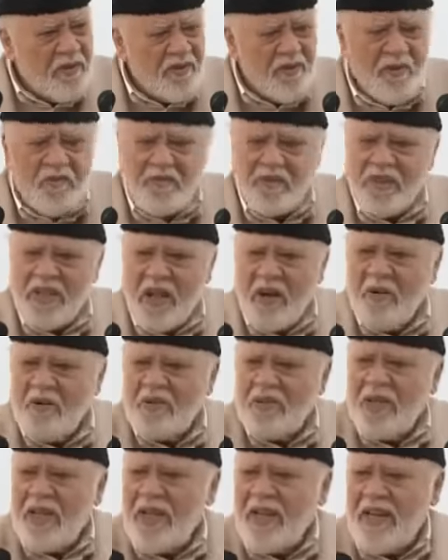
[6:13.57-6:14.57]
So
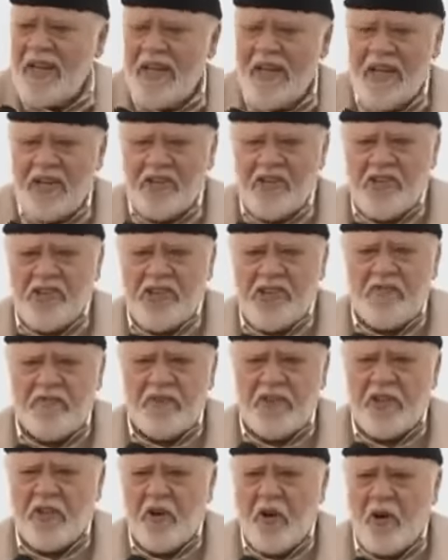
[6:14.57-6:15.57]
without a
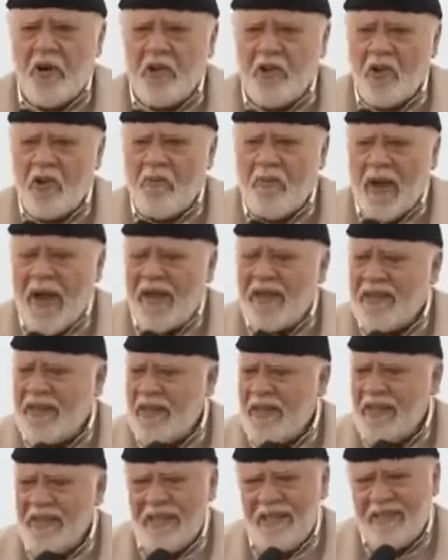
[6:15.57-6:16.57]
relationship with God the
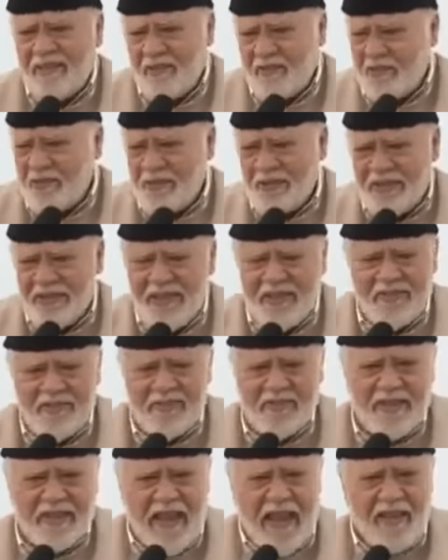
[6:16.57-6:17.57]
Almighty,
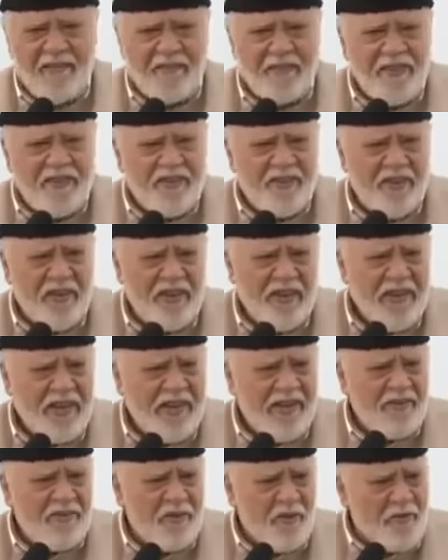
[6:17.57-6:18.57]
this life
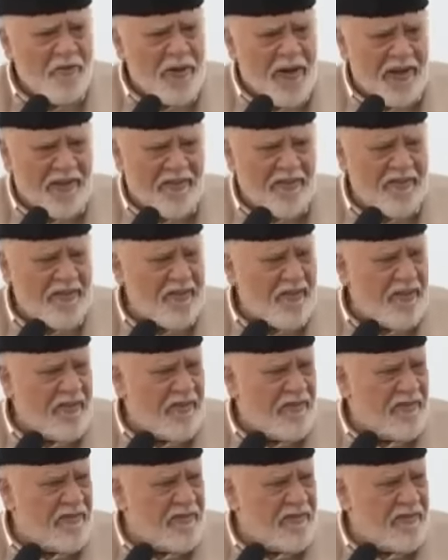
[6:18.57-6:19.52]
is useless.